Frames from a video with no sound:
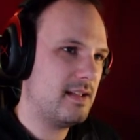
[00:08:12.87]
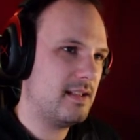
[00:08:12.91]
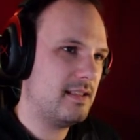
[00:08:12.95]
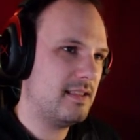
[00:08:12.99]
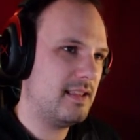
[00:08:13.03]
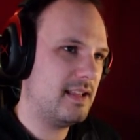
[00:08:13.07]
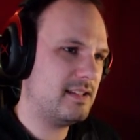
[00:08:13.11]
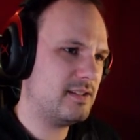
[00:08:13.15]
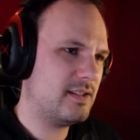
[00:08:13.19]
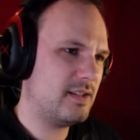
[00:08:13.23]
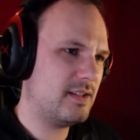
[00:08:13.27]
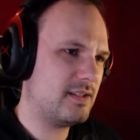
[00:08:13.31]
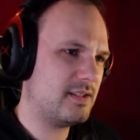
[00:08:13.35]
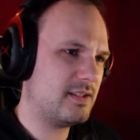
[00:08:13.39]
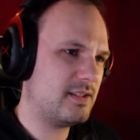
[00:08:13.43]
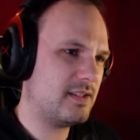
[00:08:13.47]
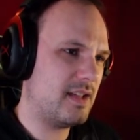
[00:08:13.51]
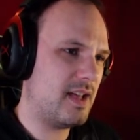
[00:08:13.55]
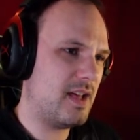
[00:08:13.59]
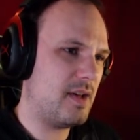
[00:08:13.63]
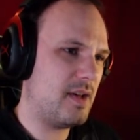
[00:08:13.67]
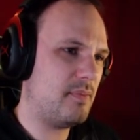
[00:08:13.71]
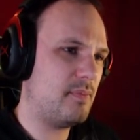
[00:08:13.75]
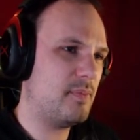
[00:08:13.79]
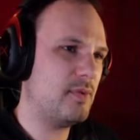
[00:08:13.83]
Let's just
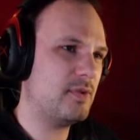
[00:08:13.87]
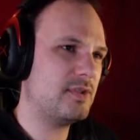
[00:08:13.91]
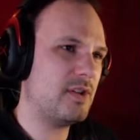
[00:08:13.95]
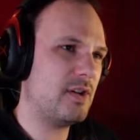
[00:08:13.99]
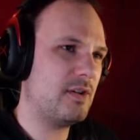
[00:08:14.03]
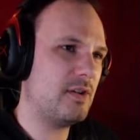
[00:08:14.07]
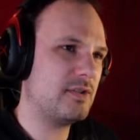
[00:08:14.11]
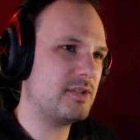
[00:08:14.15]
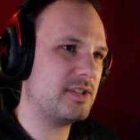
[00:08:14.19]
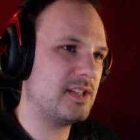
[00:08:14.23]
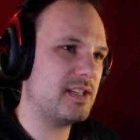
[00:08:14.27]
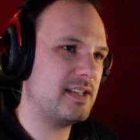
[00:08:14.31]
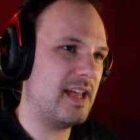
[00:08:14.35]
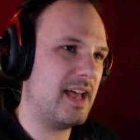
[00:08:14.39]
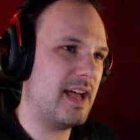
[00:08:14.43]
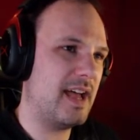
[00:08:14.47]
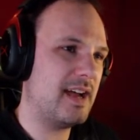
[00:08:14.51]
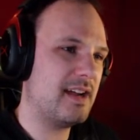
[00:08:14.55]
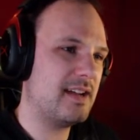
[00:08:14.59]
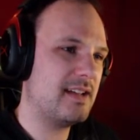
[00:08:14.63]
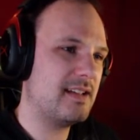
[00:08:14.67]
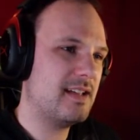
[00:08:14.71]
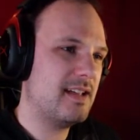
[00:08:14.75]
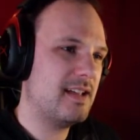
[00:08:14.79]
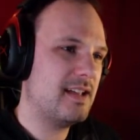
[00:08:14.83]
put those in
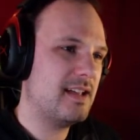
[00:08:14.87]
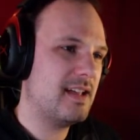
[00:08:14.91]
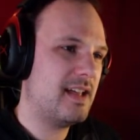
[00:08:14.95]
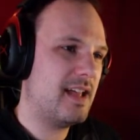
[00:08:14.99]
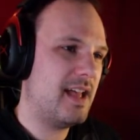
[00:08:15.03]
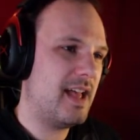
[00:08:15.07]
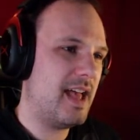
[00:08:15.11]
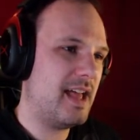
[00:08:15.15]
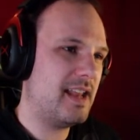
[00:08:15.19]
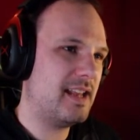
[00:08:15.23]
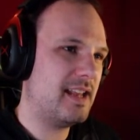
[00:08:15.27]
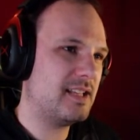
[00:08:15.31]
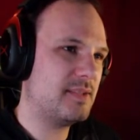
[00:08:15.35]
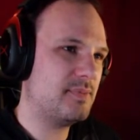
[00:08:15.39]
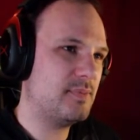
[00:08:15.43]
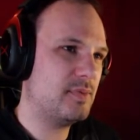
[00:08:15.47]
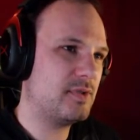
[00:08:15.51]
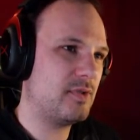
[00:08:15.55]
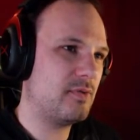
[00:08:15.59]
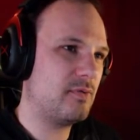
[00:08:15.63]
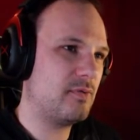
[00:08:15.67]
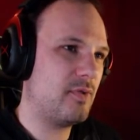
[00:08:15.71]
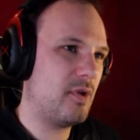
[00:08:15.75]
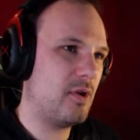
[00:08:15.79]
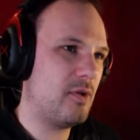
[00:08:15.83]
there. And let's put
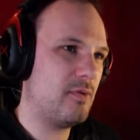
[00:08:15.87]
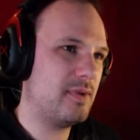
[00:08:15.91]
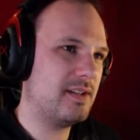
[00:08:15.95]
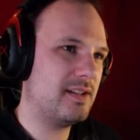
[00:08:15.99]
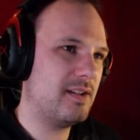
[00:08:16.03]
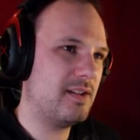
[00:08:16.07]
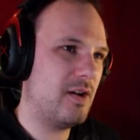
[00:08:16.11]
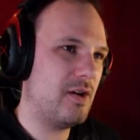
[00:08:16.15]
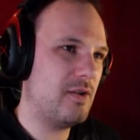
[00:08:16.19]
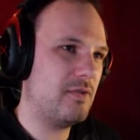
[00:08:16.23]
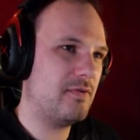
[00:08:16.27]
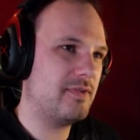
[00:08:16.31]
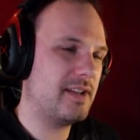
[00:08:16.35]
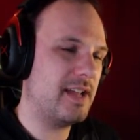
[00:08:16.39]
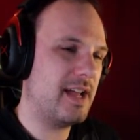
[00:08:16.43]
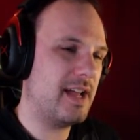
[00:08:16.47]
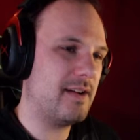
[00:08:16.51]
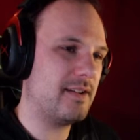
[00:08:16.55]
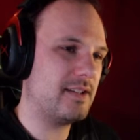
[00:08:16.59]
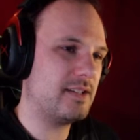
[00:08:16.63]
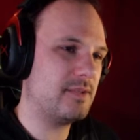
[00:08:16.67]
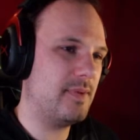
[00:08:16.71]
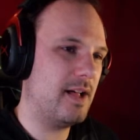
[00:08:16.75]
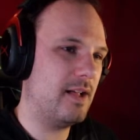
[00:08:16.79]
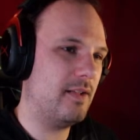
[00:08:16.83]
the Rowan over there
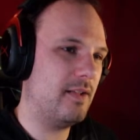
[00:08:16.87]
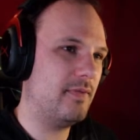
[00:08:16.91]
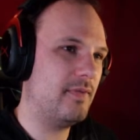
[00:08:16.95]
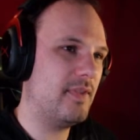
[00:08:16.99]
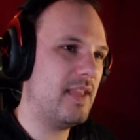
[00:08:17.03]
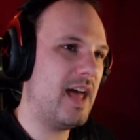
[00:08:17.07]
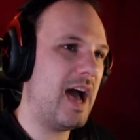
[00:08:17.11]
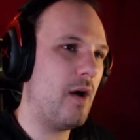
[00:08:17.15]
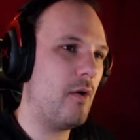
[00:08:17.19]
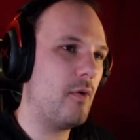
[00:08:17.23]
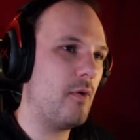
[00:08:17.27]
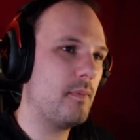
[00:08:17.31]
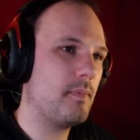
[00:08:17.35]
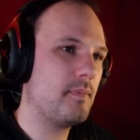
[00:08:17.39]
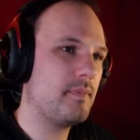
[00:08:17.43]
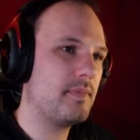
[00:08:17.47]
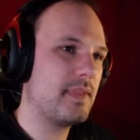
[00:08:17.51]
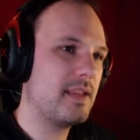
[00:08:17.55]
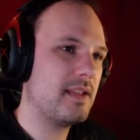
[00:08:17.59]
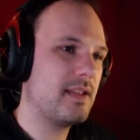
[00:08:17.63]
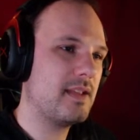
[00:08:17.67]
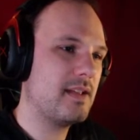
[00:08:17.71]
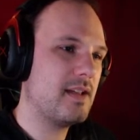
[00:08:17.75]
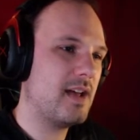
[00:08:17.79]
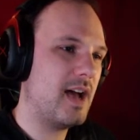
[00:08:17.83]
as well. Now,
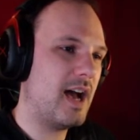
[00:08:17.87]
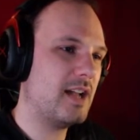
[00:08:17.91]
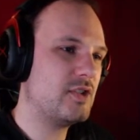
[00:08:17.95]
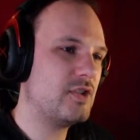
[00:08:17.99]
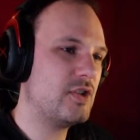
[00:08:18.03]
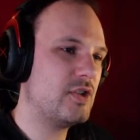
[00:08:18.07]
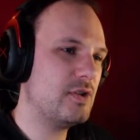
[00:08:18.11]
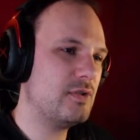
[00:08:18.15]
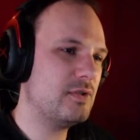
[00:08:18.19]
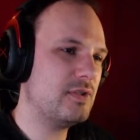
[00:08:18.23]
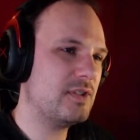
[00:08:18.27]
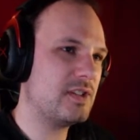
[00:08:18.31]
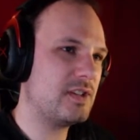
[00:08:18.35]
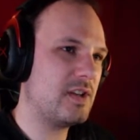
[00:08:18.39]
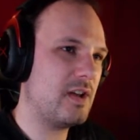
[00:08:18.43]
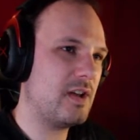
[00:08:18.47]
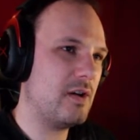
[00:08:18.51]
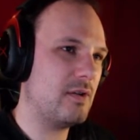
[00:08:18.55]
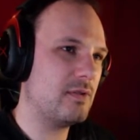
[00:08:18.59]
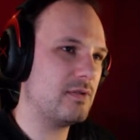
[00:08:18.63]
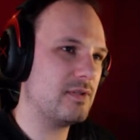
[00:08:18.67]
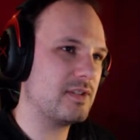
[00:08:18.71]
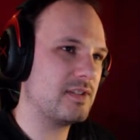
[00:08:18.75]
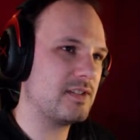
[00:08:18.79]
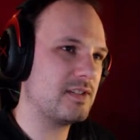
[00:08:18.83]
attuned
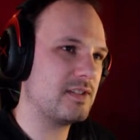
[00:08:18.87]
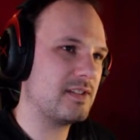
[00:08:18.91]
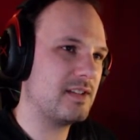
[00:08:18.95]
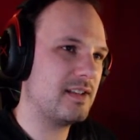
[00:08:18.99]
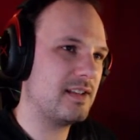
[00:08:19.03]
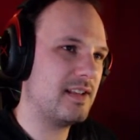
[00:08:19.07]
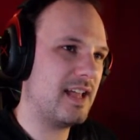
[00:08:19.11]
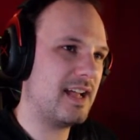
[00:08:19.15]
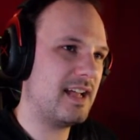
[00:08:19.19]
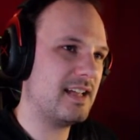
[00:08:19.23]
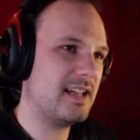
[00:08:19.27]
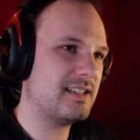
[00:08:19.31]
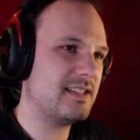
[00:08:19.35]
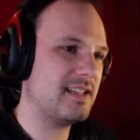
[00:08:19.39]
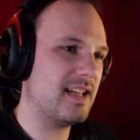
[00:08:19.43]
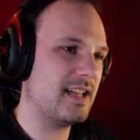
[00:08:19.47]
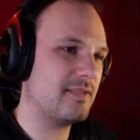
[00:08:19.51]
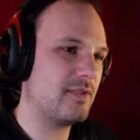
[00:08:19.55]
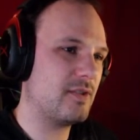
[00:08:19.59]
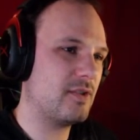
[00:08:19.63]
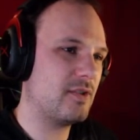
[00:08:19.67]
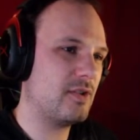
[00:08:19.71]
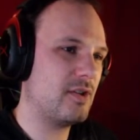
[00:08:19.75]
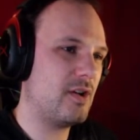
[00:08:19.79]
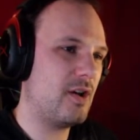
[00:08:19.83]
stones. Like I said,
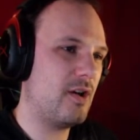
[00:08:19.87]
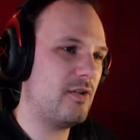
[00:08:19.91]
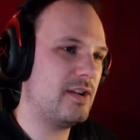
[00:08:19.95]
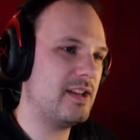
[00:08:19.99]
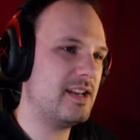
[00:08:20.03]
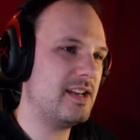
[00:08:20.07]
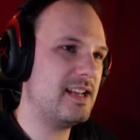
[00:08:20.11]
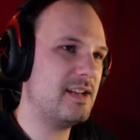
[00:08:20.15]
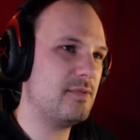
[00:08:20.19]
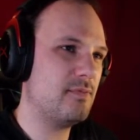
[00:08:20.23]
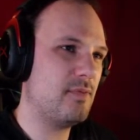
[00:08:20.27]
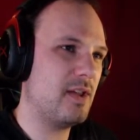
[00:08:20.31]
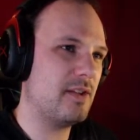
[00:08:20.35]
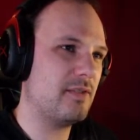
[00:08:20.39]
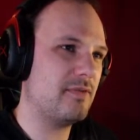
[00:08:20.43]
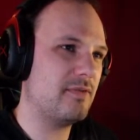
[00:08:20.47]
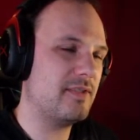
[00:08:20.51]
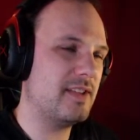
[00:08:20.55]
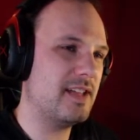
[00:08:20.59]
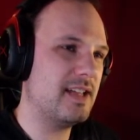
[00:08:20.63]
we're gonna only need 1 of